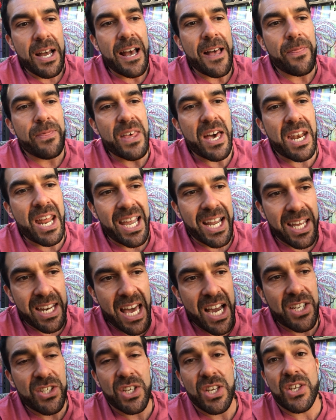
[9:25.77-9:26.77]
and then I could
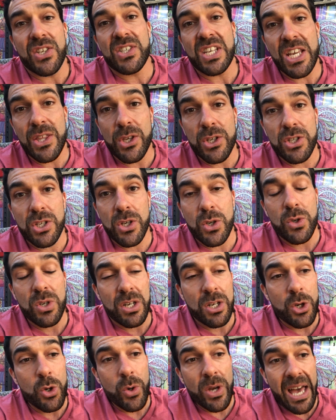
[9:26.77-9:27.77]
actually see the dude
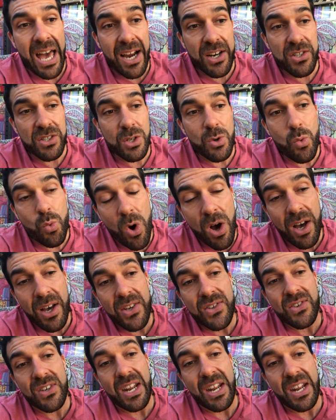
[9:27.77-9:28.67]
and who he actually was,